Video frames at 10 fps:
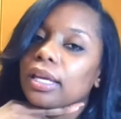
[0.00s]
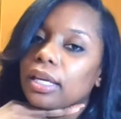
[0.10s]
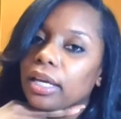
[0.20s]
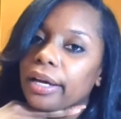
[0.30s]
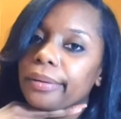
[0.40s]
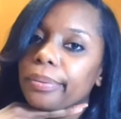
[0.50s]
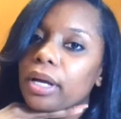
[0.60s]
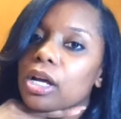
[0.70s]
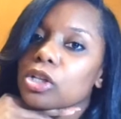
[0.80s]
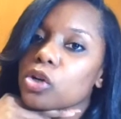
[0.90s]
Yep,
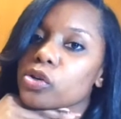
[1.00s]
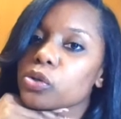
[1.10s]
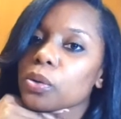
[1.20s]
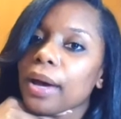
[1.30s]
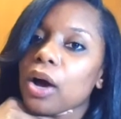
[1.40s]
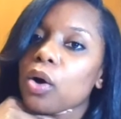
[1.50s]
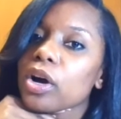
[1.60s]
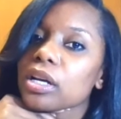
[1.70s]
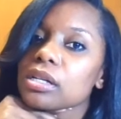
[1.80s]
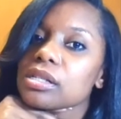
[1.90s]
those were my
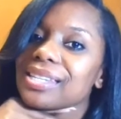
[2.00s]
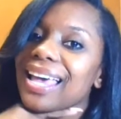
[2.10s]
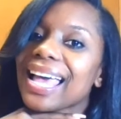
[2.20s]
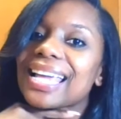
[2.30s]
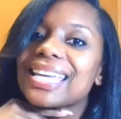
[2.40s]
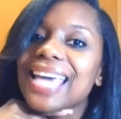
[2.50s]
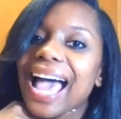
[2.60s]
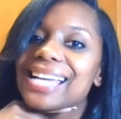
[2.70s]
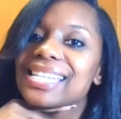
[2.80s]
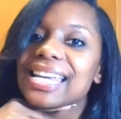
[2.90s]
orders.
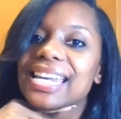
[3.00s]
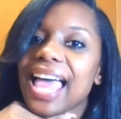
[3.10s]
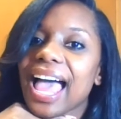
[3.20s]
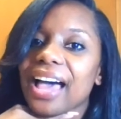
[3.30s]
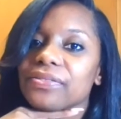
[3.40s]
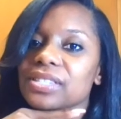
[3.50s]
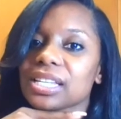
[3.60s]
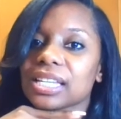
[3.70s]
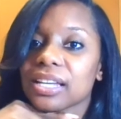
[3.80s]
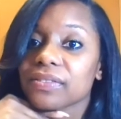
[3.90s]
Guy didn't have to
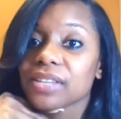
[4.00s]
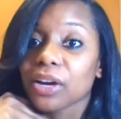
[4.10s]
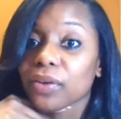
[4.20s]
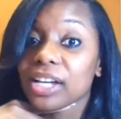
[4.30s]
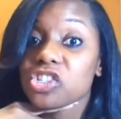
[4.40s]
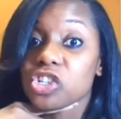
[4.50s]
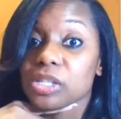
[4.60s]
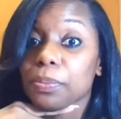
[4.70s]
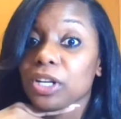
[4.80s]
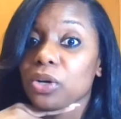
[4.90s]
give
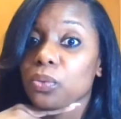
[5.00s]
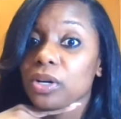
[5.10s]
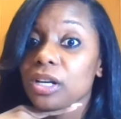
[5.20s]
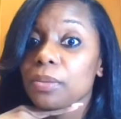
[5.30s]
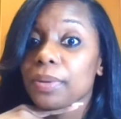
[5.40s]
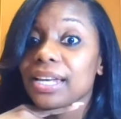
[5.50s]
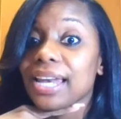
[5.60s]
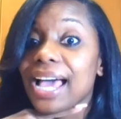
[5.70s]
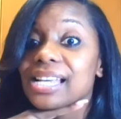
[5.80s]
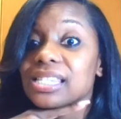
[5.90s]
directions, but it would have been
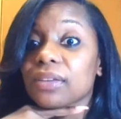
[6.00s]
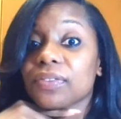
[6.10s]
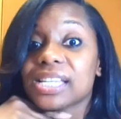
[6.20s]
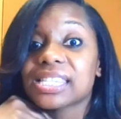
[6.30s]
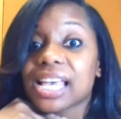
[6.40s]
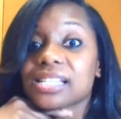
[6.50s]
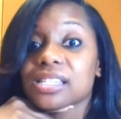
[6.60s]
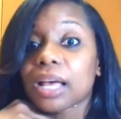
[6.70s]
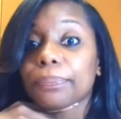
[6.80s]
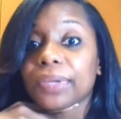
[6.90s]
nice if he said
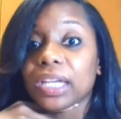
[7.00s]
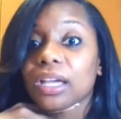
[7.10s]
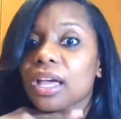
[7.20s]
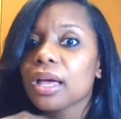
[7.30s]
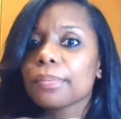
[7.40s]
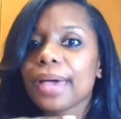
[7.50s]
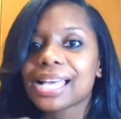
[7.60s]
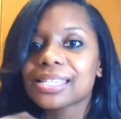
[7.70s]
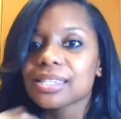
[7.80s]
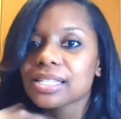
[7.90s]
something.
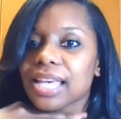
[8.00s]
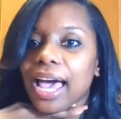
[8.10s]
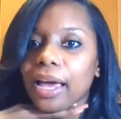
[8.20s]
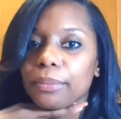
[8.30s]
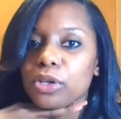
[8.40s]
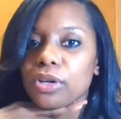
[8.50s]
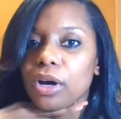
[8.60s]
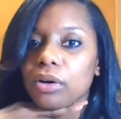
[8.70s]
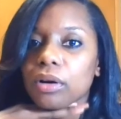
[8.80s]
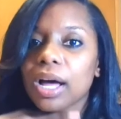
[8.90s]
Pass the time, you
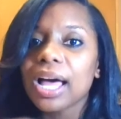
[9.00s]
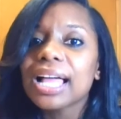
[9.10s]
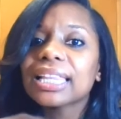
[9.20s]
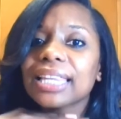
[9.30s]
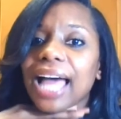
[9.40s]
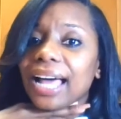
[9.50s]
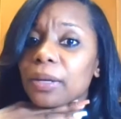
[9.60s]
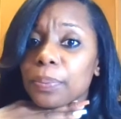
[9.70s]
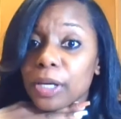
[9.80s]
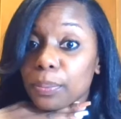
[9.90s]
know. Lot
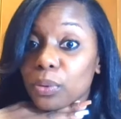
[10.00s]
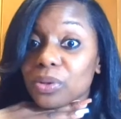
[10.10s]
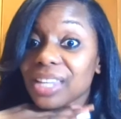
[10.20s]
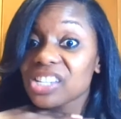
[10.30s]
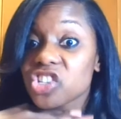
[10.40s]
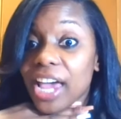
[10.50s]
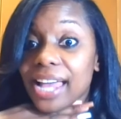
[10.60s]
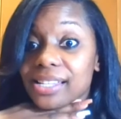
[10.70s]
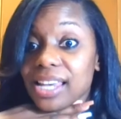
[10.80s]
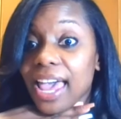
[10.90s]
of people, they
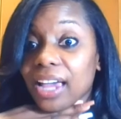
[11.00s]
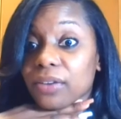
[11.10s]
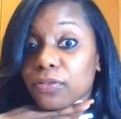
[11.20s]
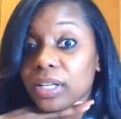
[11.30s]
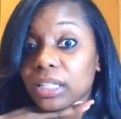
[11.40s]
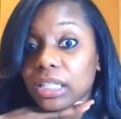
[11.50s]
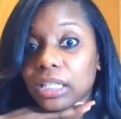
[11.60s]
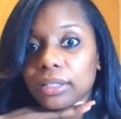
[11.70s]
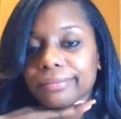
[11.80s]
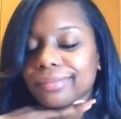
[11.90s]
chat to act
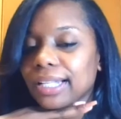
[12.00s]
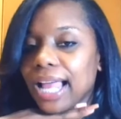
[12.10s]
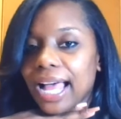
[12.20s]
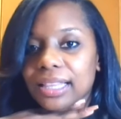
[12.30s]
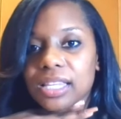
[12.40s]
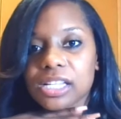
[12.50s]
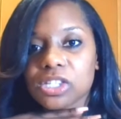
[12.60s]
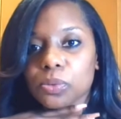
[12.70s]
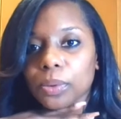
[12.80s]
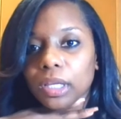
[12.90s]
friendly. Not
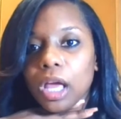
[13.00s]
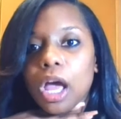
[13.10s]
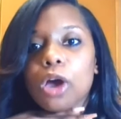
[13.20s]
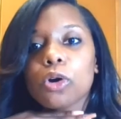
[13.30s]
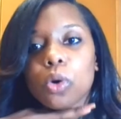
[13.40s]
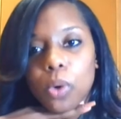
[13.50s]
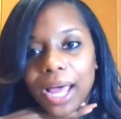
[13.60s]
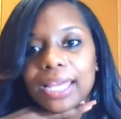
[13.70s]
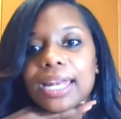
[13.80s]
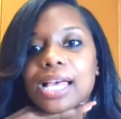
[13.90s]
this one.
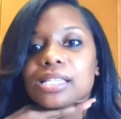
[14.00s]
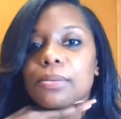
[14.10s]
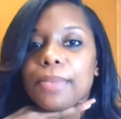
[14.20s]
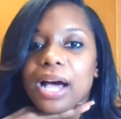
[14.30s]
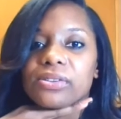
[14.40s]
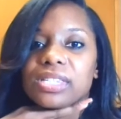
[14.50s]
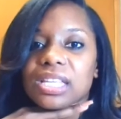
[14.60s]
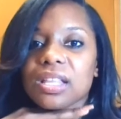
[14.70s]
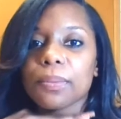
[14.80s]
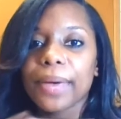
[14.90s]
Quiet as a mouse
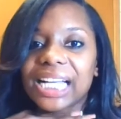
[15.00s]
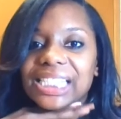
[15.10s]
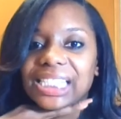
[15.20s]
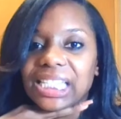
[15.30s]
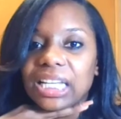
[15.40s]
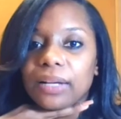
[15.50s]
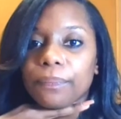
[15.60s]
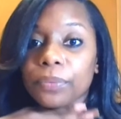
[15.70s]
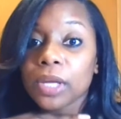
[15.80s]
in the back seat.